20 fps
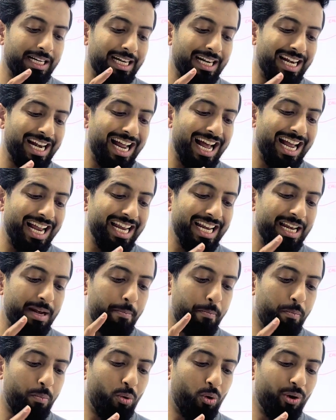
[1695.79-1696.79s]

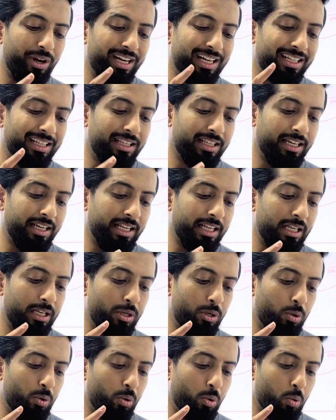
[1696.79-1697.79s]

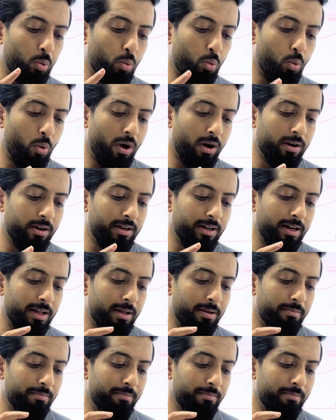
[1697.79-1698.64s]
9.31